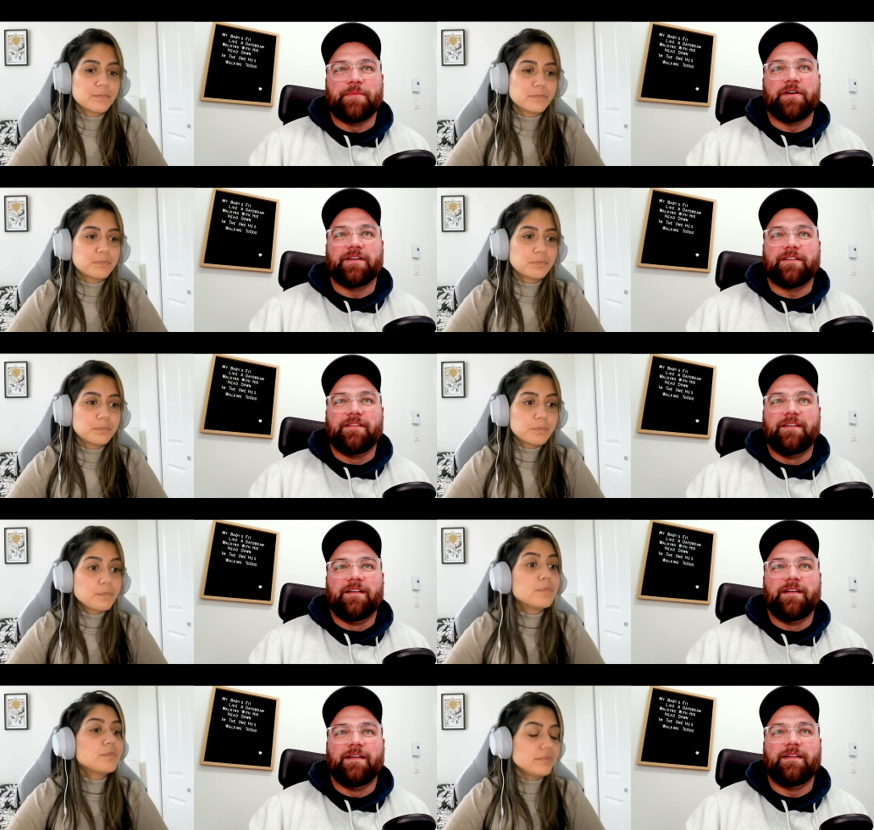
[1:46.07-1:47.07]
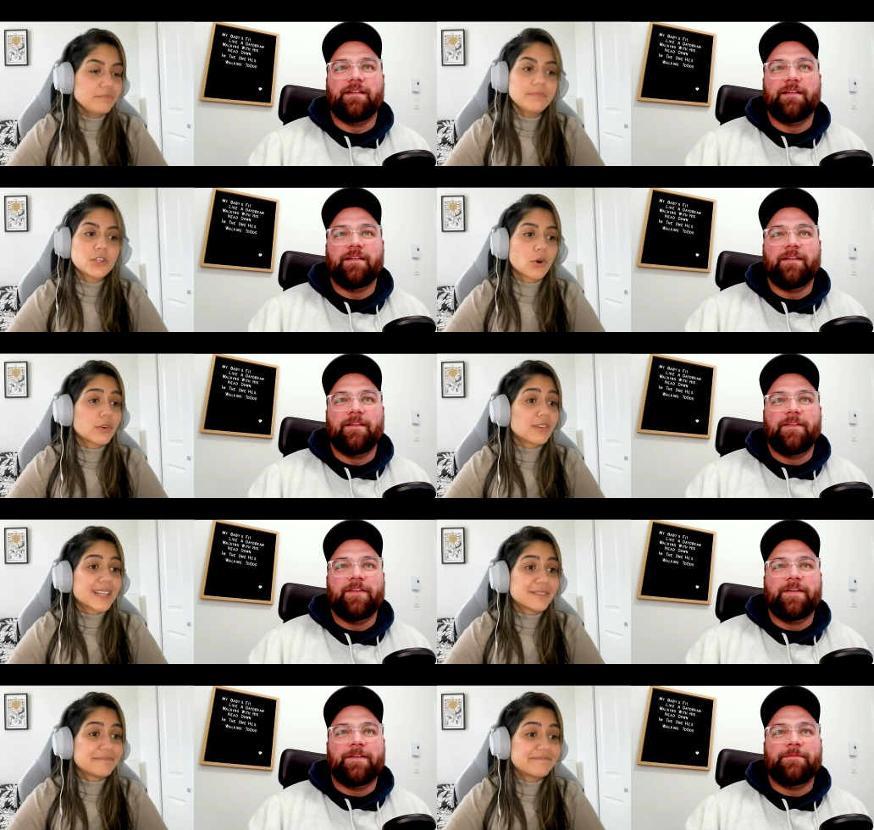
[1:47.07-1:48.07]
Speaker 1: park.
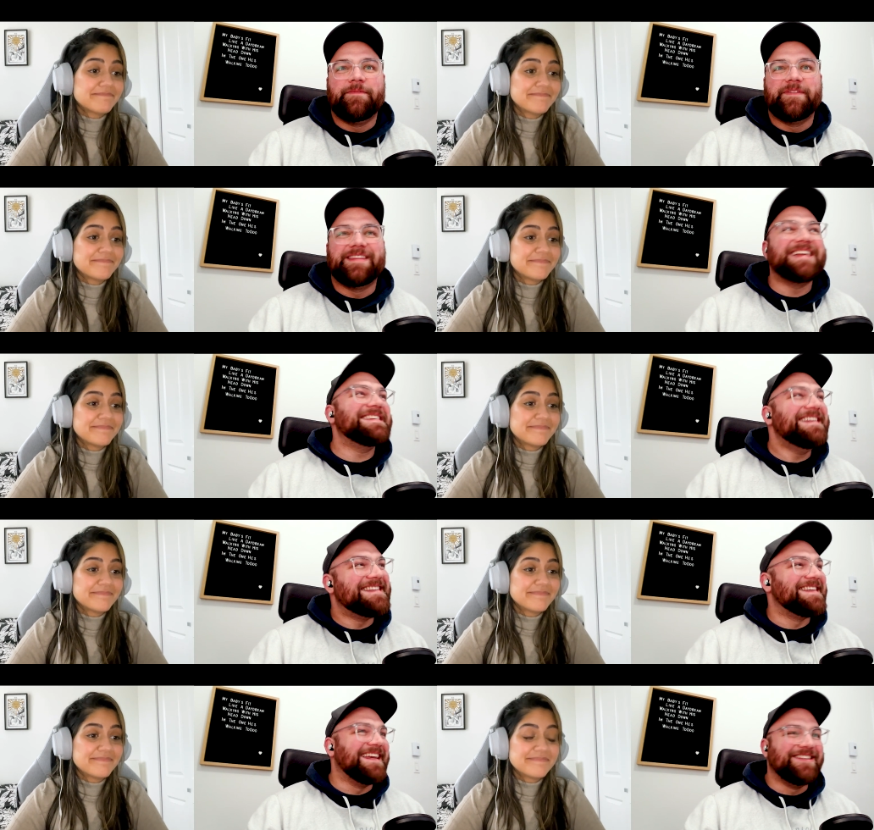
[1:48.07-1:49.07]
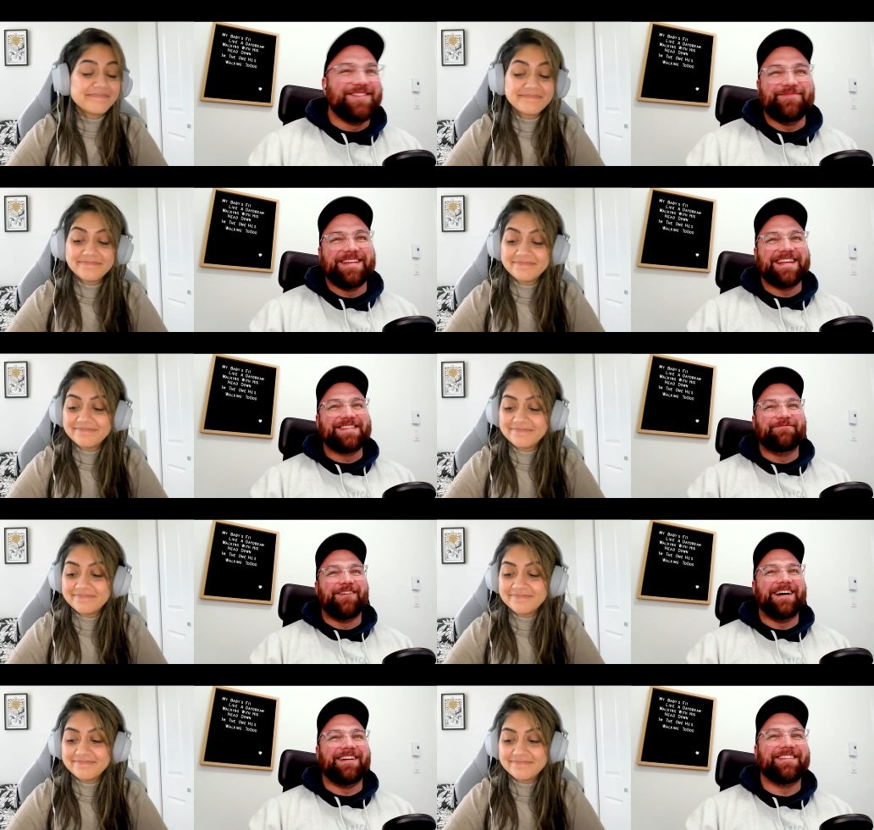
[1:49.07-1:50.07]
Totally. That's insane to me. That's
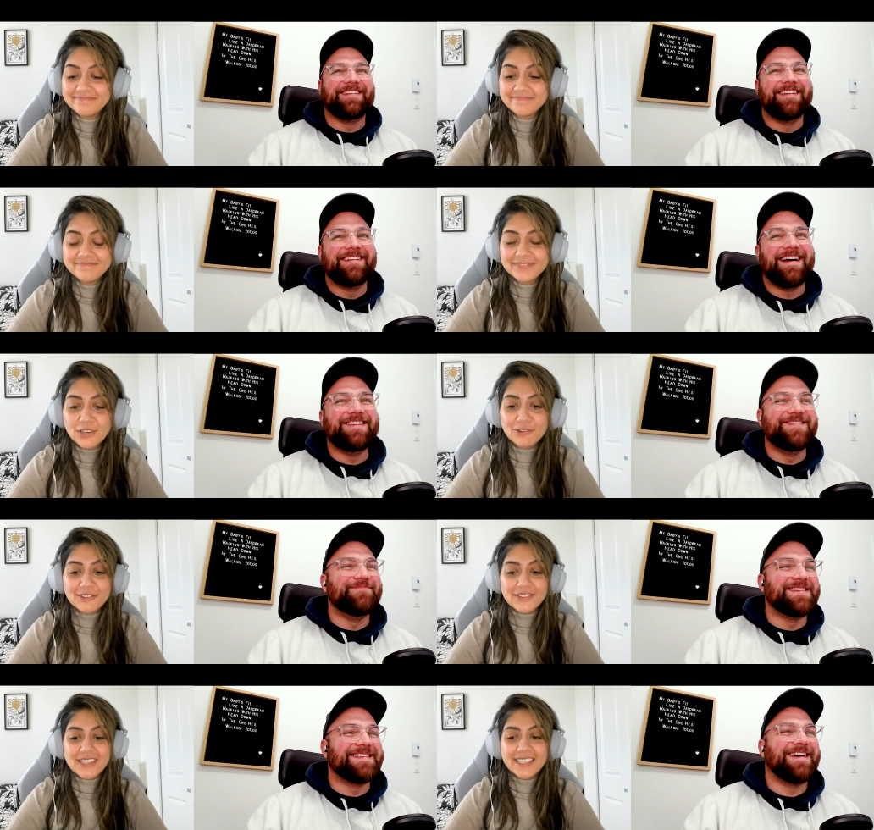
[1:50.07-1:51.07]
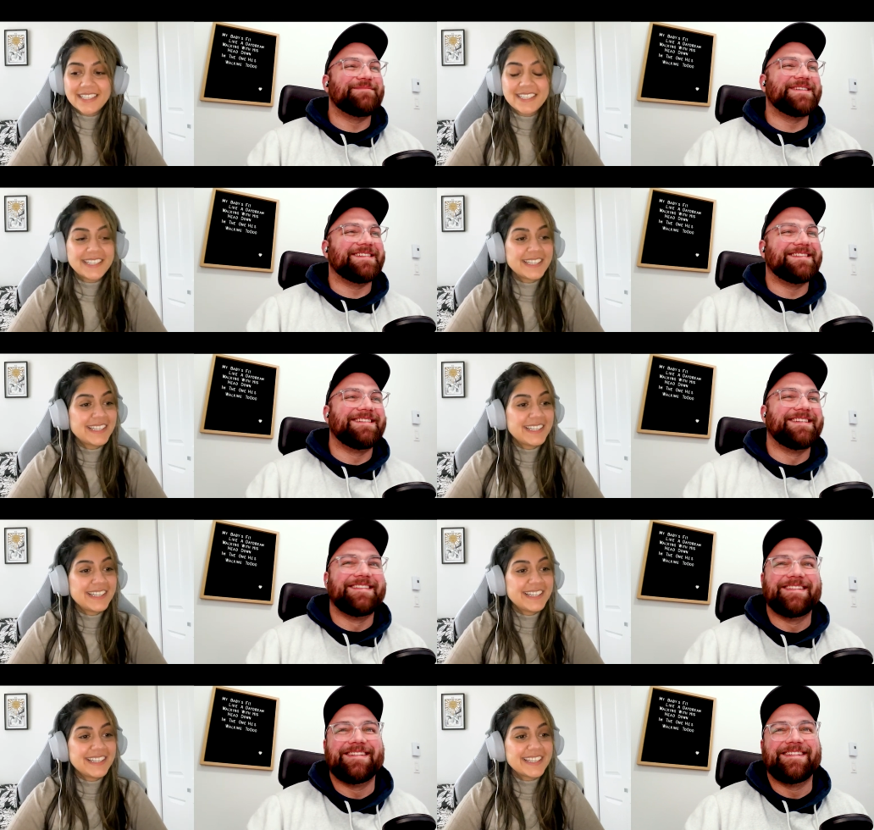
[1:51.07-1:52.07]
wow. Totally. I do miss that a bit.
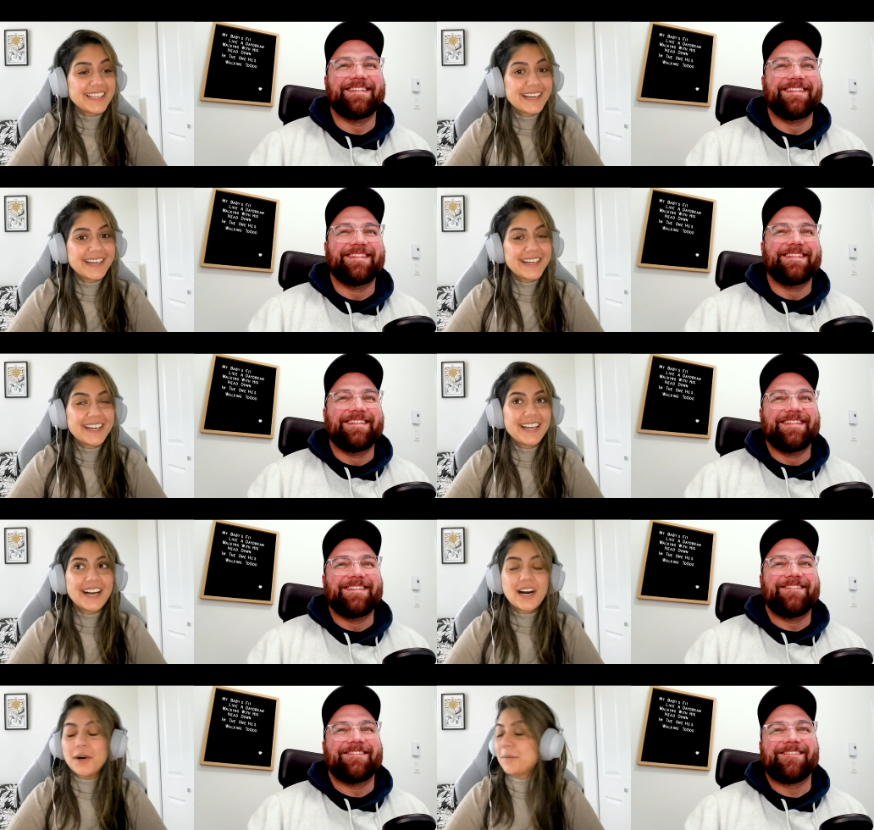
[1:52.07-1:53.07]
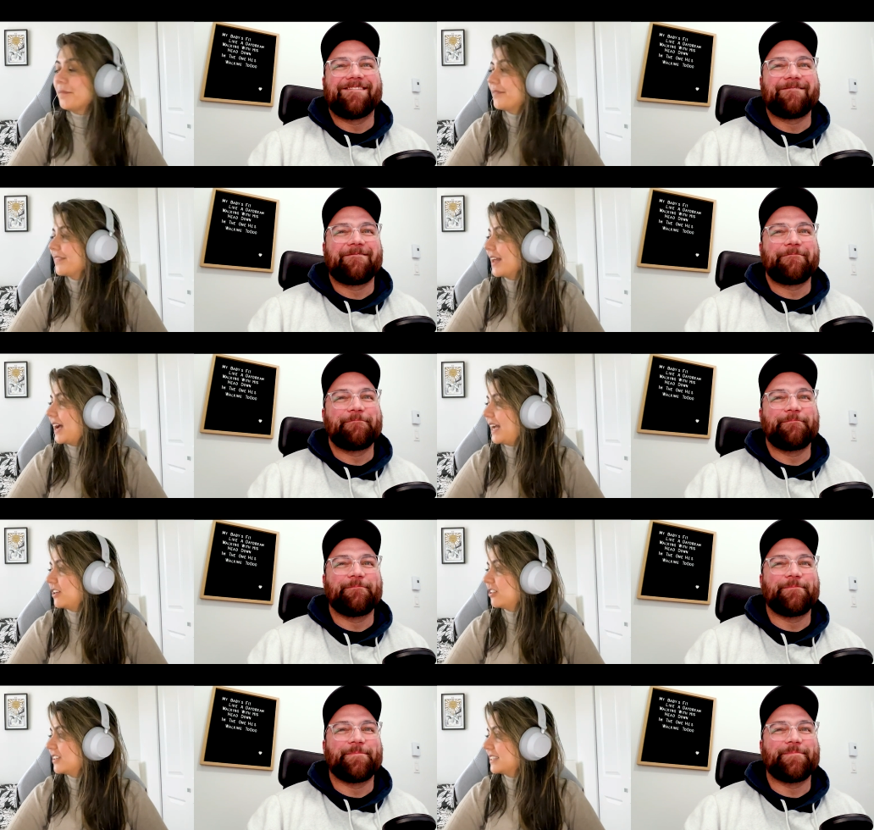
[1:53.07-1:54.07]
Speaker 2: Yeah. Um. I
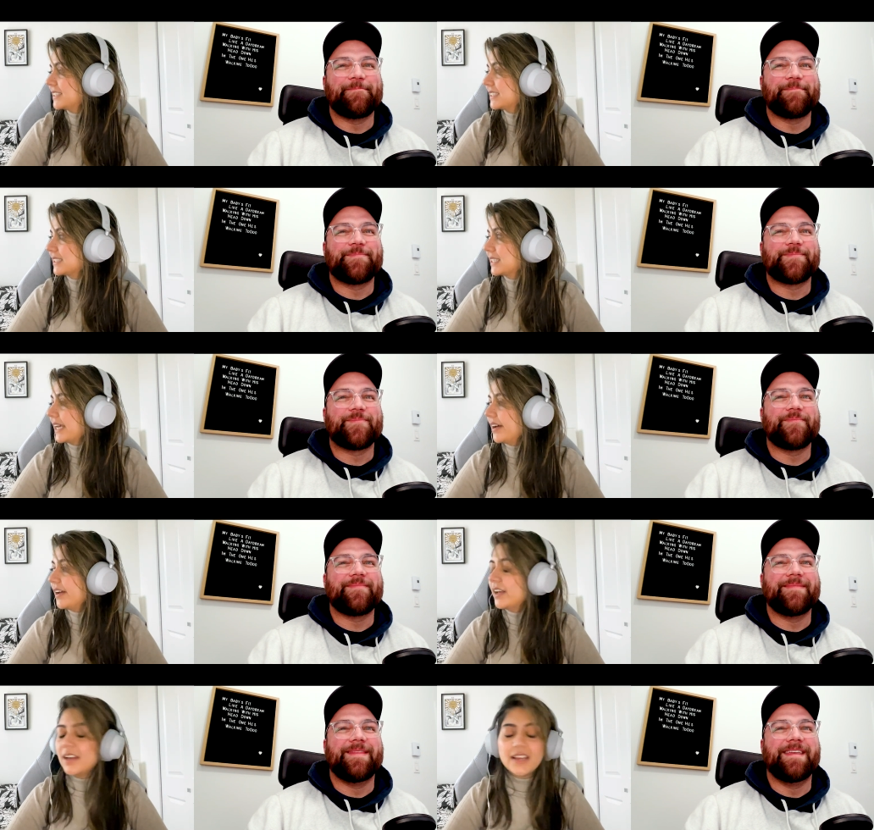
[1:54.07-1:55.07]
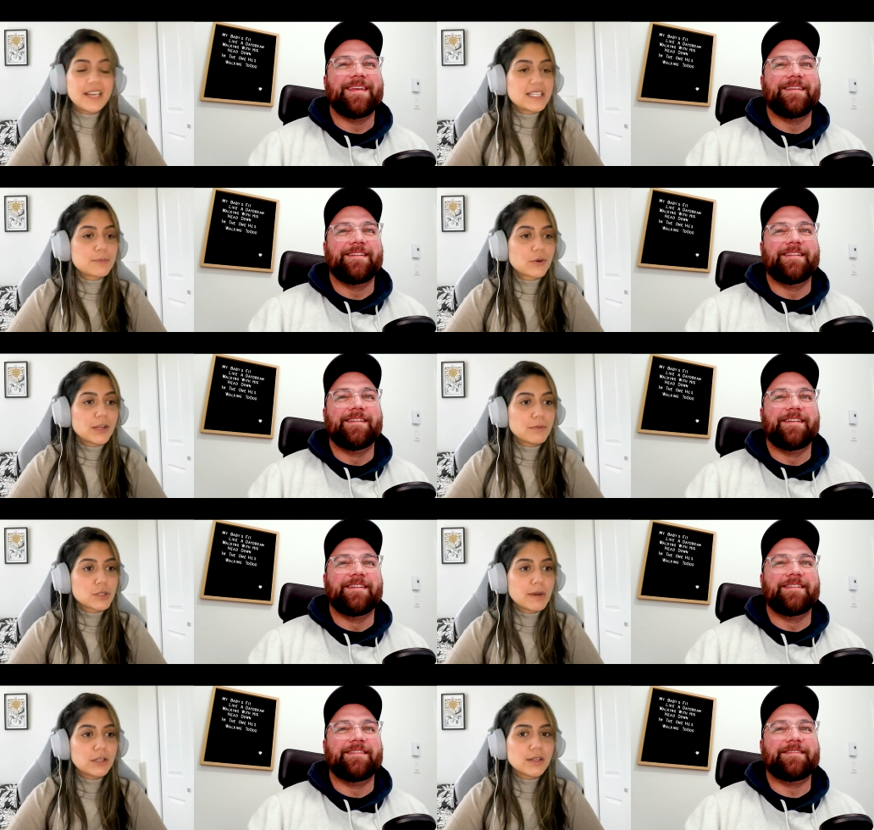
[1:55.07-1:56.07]
know it's yeah. It's pretty much
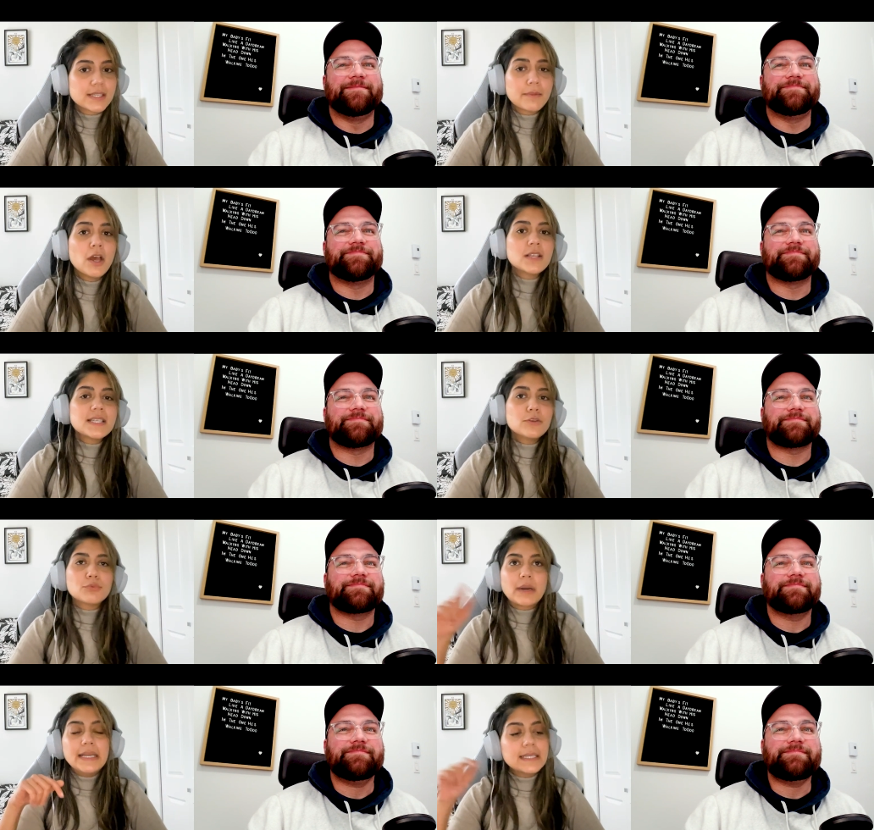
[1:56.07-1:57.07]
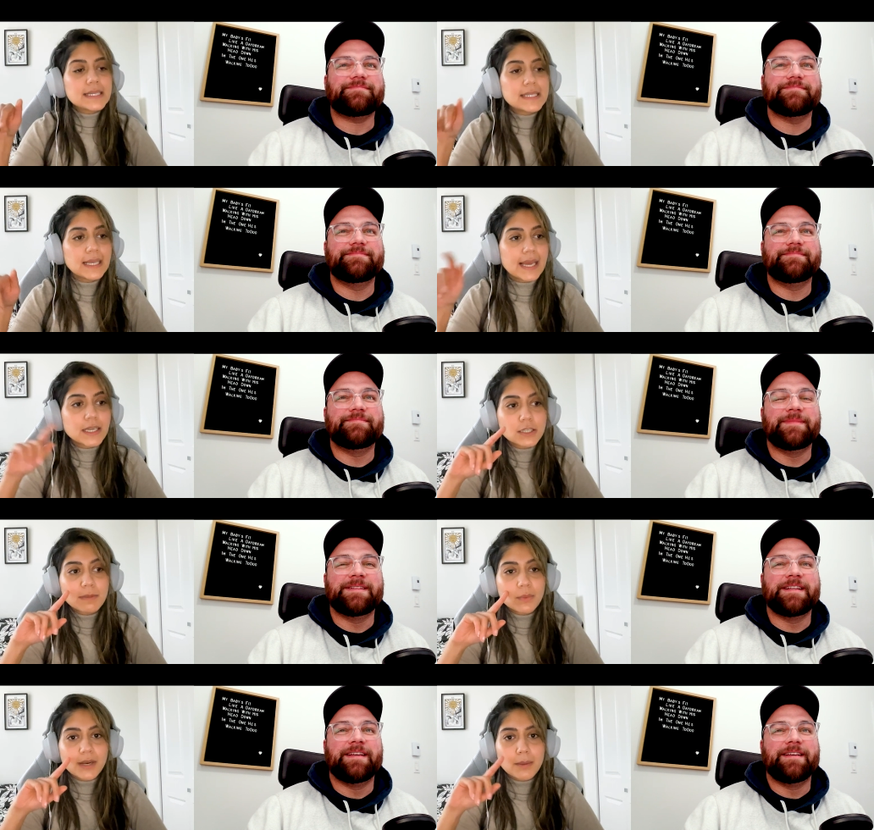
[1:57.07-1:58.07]
by all the time. See, the rain doesn't get to me when I